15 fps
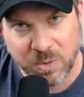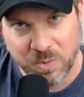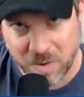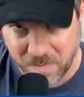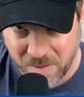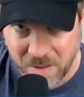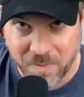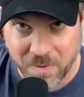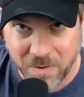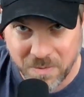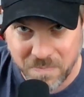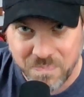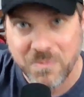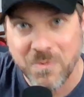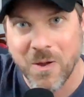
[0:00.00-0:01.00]

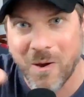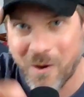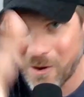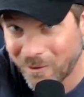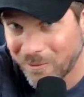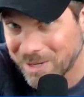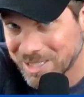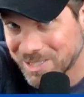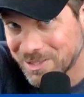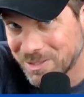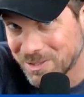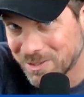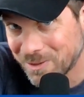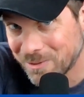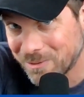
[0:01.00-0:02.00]
Remember, always do
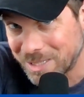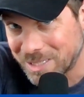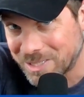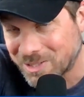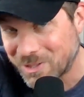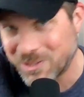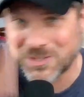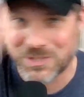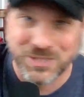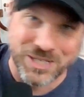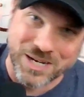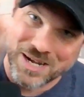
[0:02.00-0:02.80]
your own research